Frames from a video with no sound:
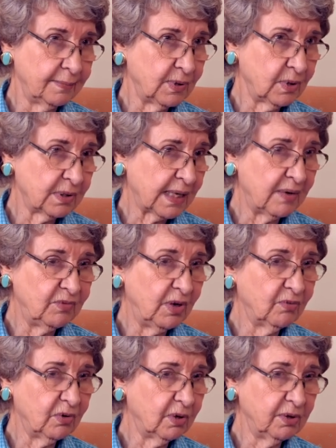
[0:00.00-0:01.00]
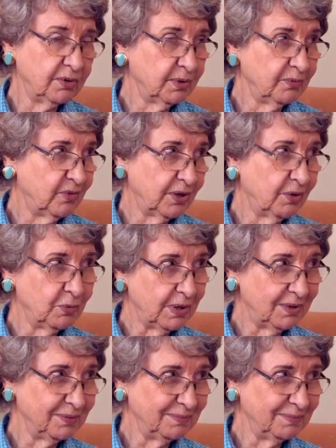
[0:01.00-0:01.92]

because I never learned them very well.